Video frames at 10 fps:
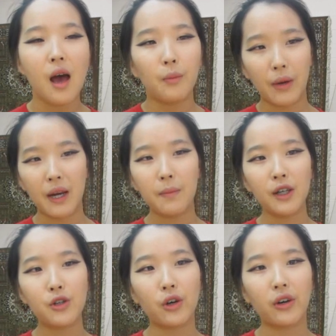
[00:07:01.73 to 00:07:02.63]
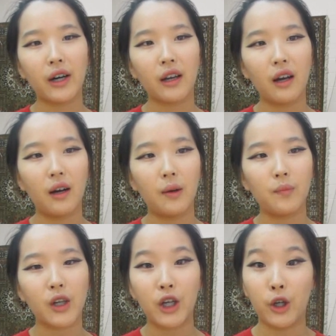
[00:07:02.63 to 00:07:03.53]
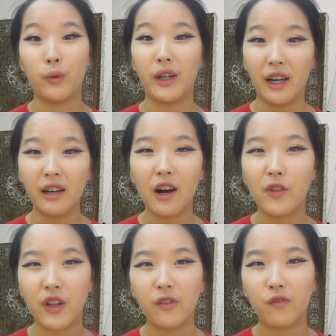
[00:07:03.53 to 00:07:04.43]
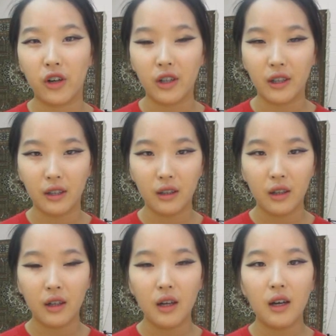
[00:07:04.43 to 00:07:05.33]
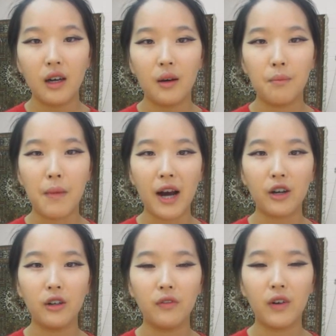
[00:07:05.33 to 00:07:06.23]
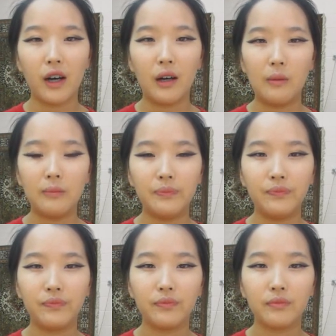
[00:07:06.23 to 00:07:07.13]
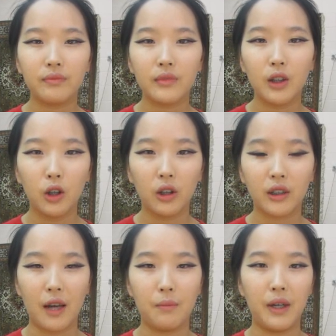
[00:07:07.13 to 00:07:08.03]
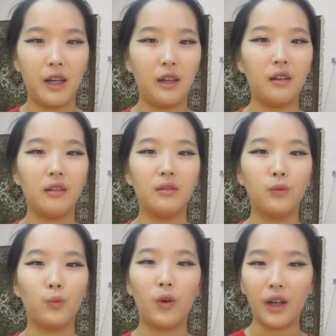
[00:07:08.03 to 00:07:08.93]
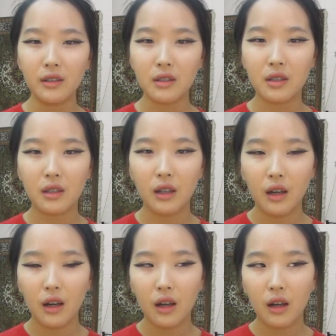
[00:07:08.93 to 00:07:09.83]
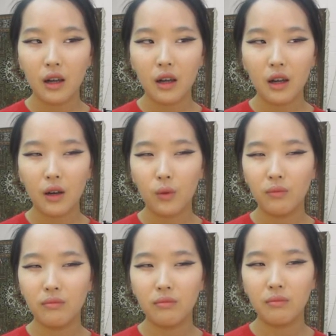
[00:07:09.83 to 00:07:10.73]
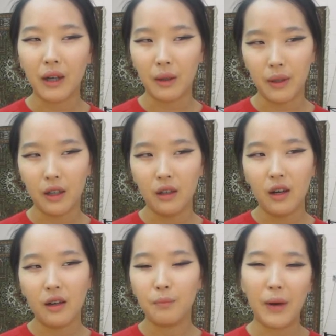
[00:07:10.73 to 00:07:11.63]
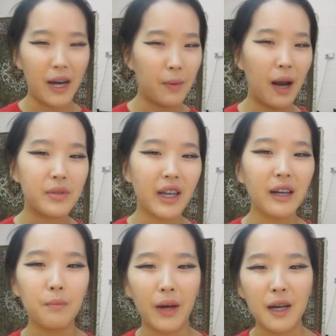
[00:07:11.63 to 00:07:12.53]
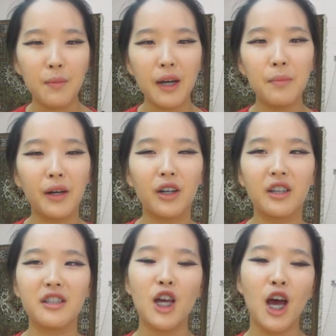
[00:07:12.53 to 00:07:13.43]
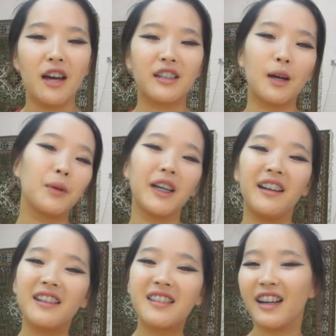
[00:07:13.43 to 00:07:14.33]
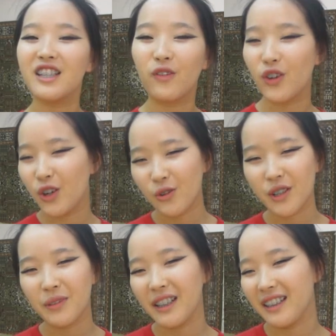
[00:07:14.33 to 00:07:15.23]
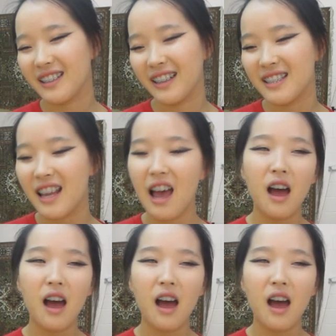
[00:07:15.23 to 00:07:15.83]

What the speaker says: Maybe during Q&A, I think Vernon might have looked at me once. Maybe. I'm saying maybe because WSS, if you know WSS,